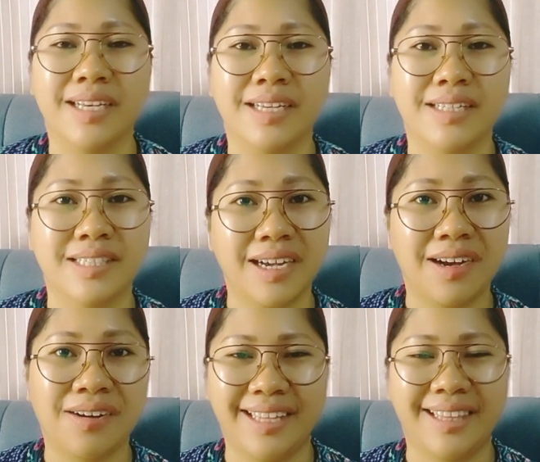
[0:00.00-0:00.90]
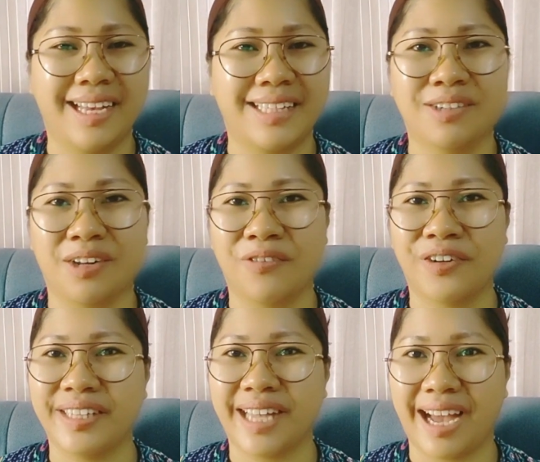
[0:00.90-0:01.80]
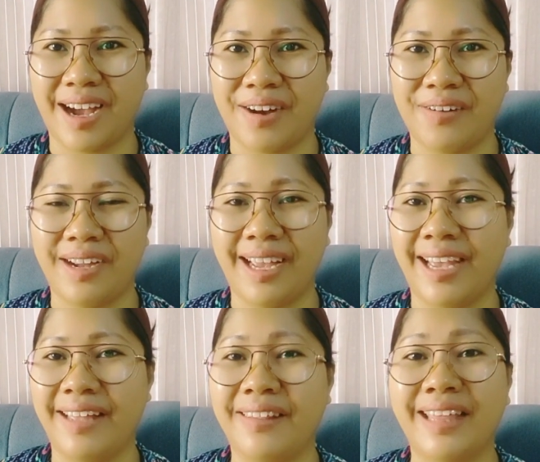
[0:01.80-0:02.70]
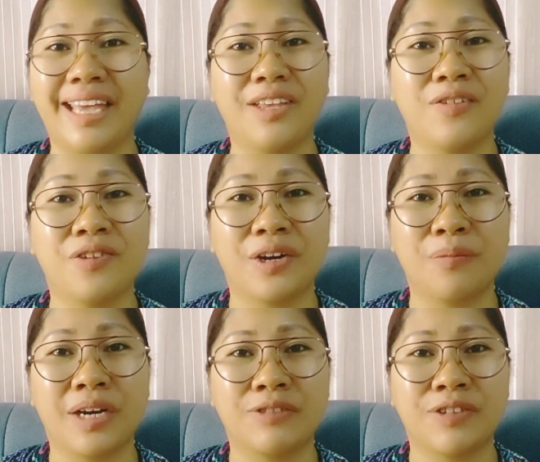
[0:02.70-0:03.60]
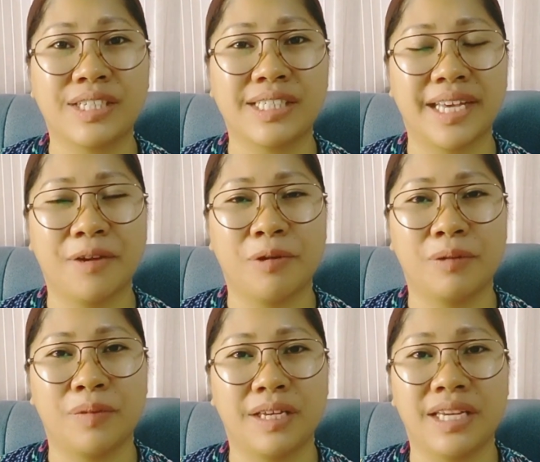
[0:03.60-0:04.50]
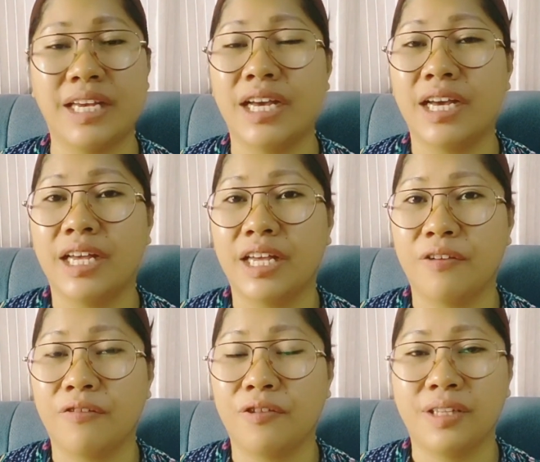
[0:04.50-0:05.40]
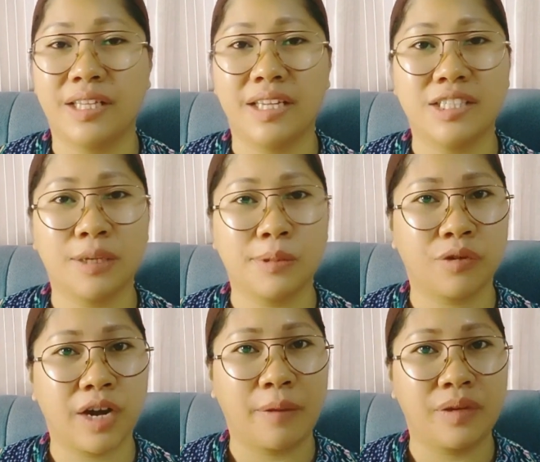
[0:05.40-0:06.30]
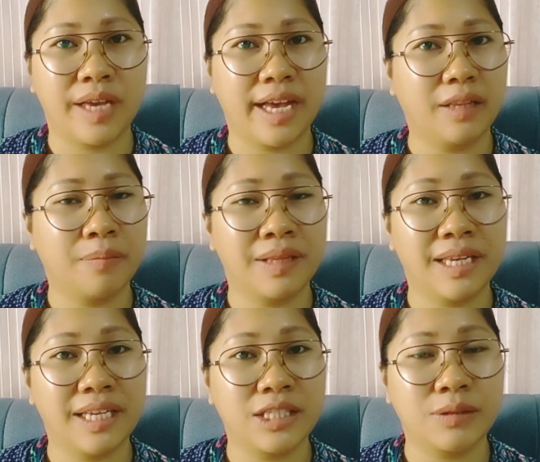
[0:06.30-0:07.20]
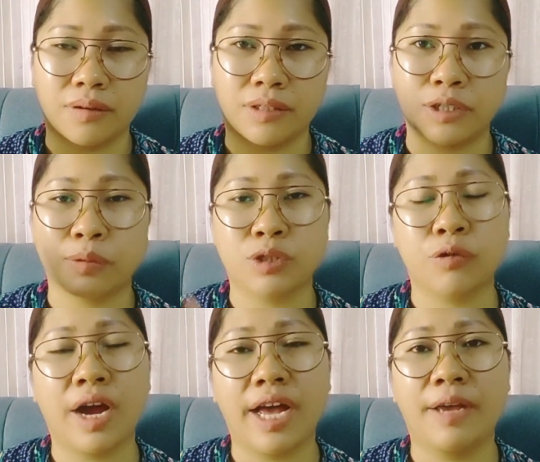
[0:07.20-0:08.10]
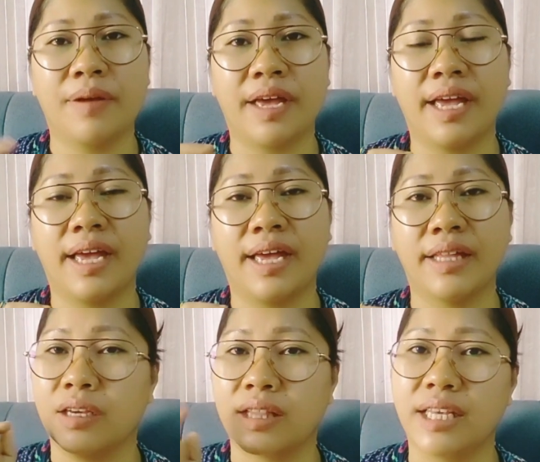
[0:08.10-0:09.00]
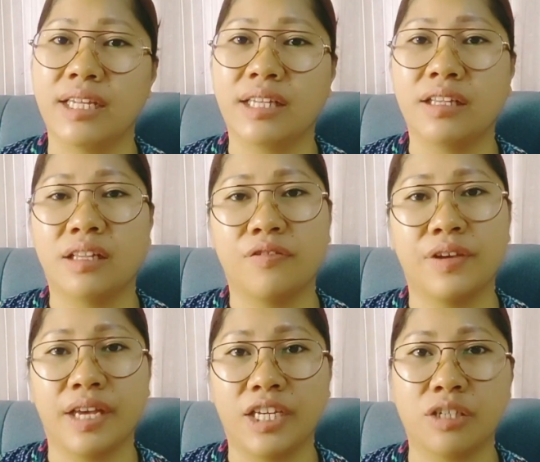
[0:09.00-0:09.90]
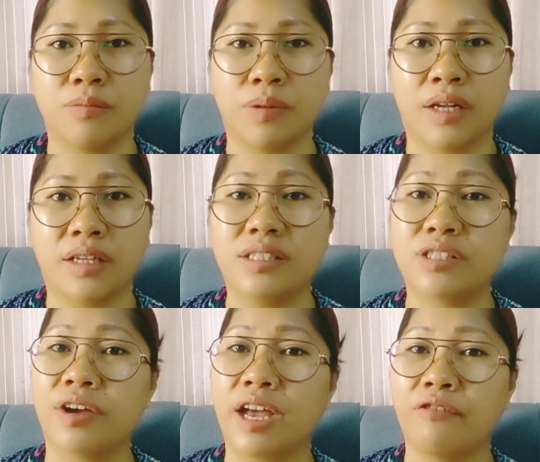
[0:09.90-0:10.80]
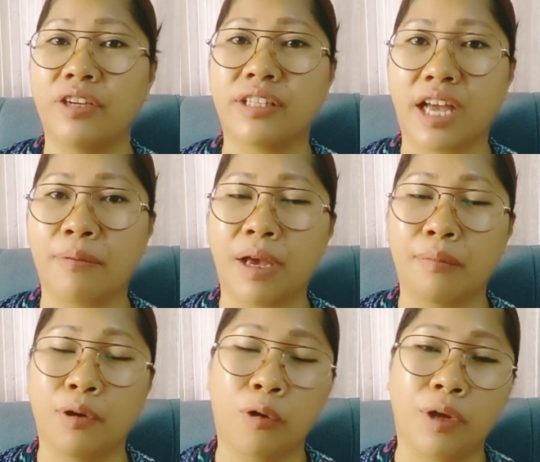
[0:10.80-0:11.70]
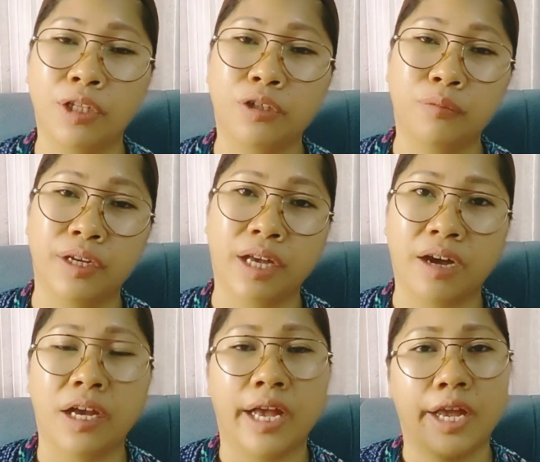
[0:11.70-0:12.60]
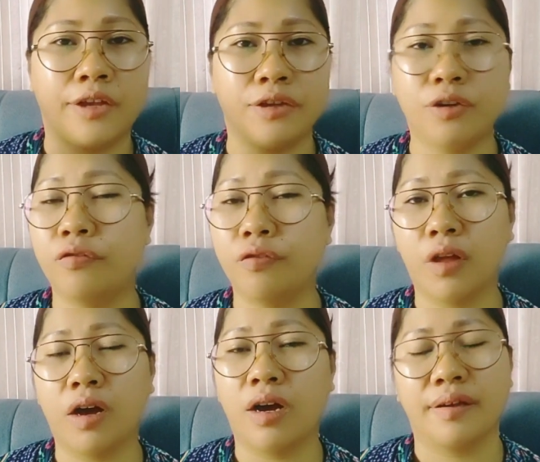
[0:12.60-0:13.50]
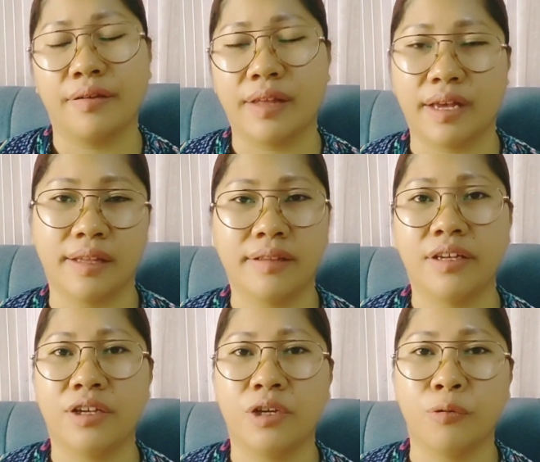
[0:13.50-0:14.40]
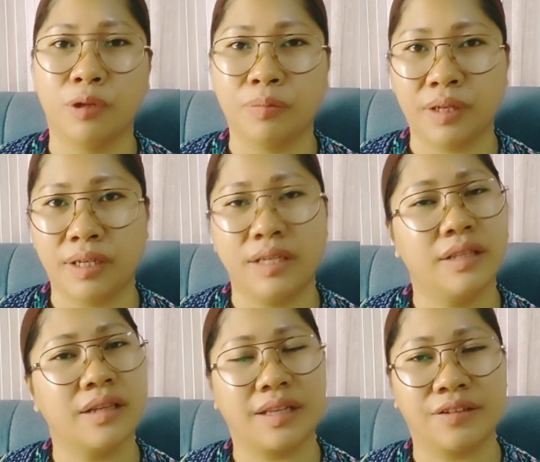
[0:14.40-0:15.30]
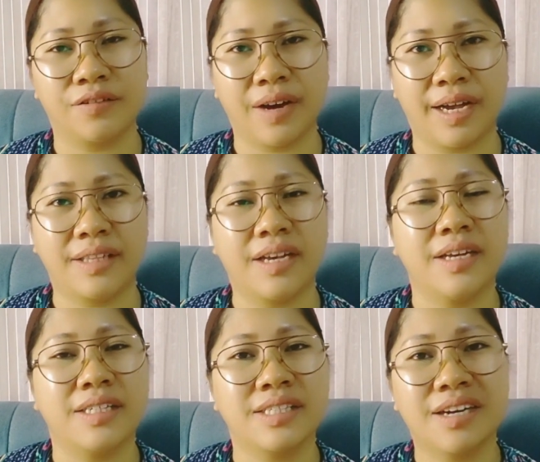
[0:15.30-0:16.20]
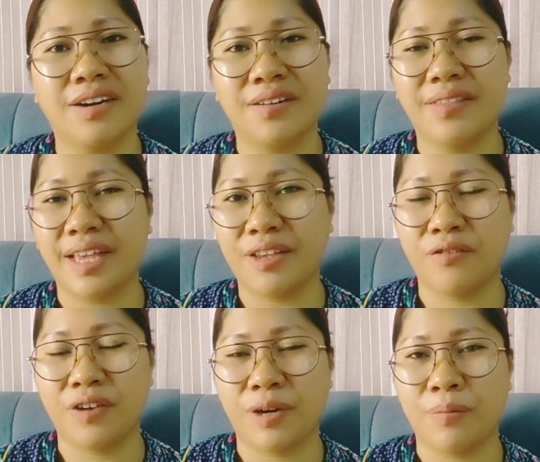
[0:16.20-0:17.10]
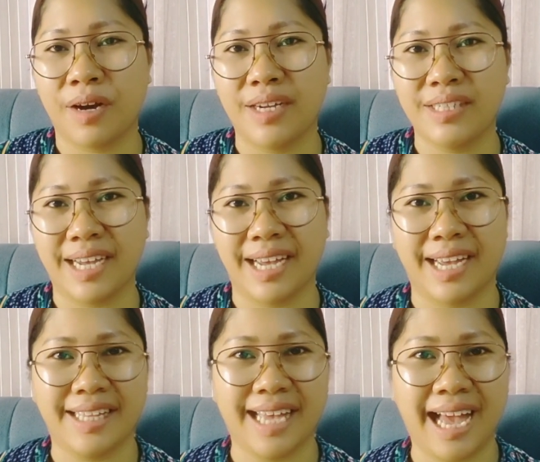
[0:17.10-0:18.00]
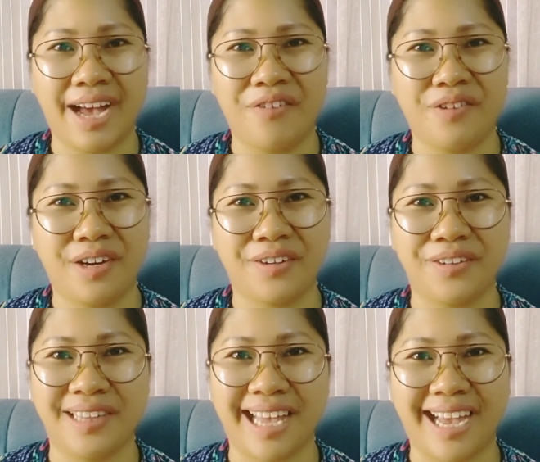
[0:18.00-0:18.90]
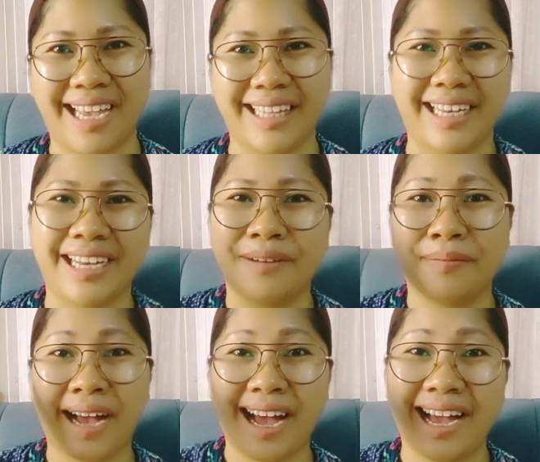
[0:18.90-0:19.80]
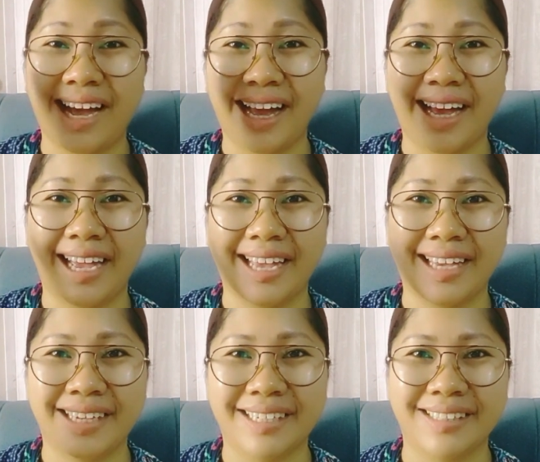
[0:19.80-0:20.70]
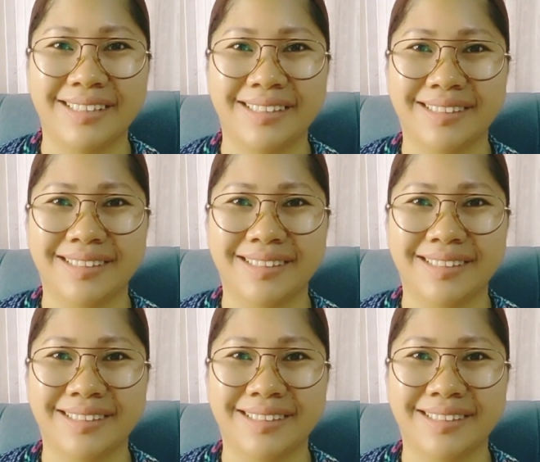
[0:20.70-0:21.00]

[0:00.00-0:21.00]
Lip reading: So that's all for now, and thank you very much for staying with me. If you didn't subscribe yet, please subscribe and click the notification button so every time I'm going to bring out a new vlog, then you will be notified. So thank you very much and have a good night. Bye!